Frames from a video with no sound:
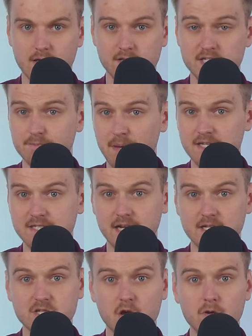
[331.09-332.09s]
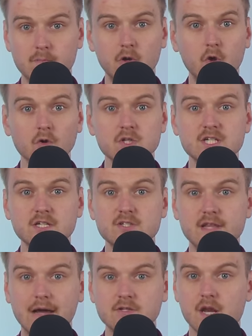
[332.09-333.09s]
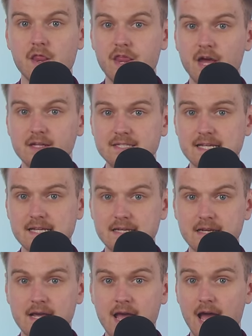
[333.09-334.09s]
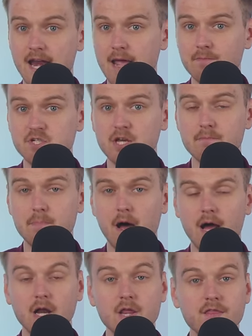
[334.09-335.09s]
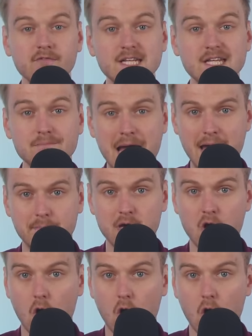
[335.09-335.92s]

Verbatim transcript: This space telescope launched in 2013 and aims to compile a 3D map